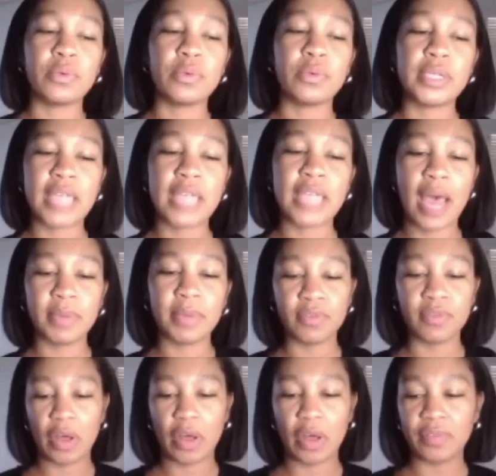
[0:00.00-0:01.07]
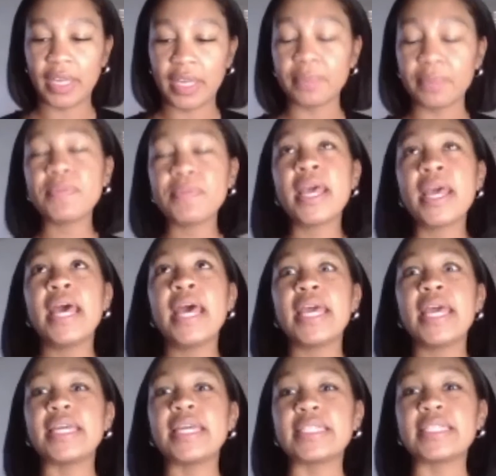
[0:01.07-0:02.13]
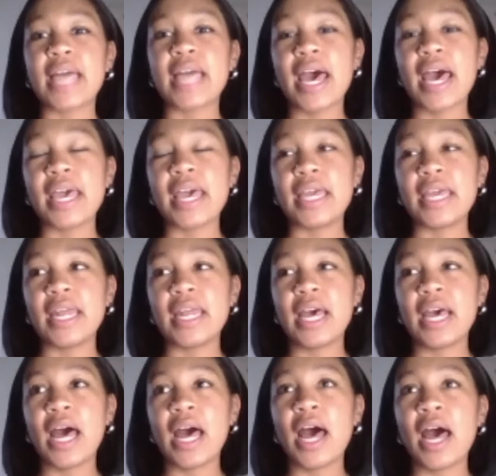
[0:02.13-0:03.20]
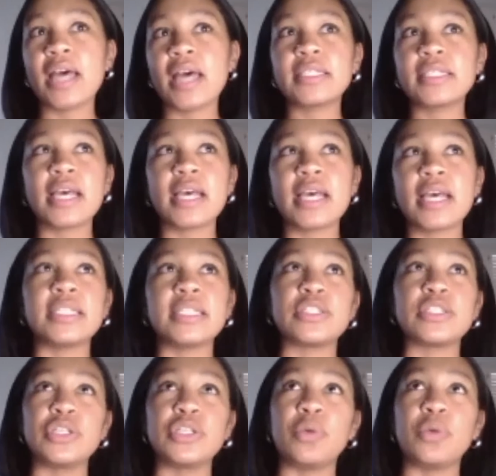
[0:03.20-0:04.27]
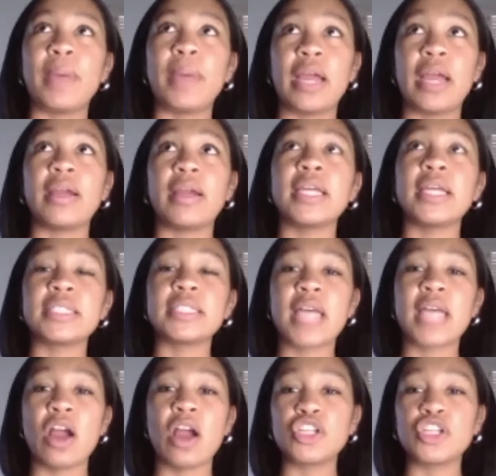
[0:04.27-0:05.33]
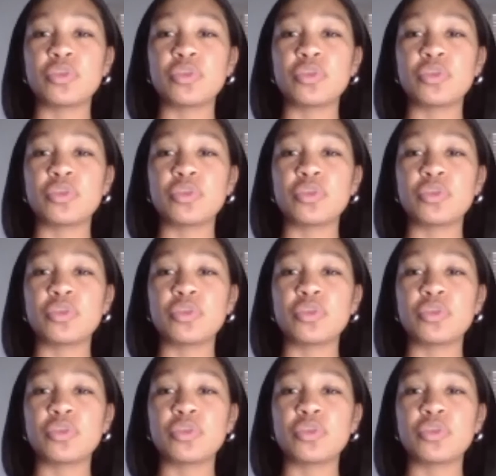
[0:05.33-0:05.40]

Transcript: with time evolving, is that us as these new parents are